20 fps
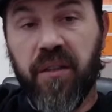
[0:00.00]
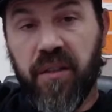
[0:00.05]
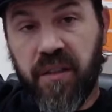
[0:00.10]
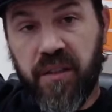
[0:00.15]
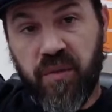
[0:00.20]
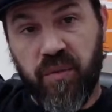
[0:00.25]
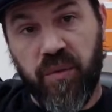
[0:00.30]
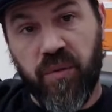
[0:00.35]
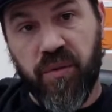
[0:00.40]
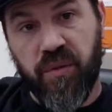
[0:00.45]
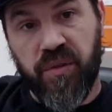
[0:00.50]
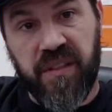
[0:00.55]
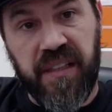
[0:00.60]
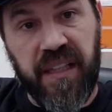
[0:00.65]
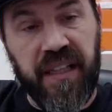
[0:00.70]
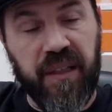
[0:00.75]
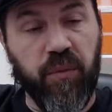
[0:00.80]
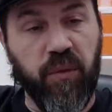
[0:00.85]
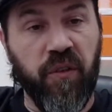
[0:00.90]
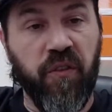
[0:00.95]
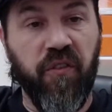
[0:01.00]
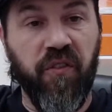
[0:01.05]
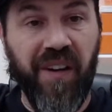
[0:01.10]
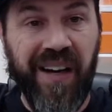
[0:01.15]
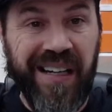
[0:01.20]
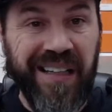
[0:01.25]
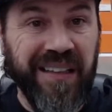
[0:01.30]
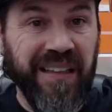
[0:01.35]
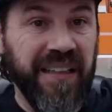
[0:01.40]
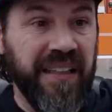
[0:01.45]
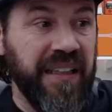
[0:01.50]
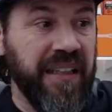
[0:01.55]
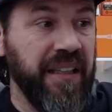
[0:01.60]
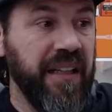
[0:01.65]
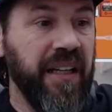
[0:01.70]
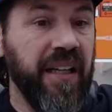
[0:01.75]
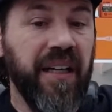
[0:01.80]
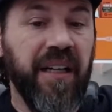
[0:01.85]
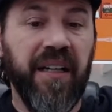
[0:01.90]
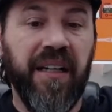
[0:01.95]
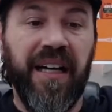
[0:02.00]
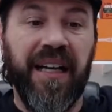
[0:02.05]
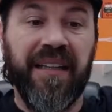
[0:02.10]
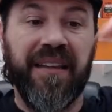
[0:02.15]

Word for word: because we were sick. We're finally, I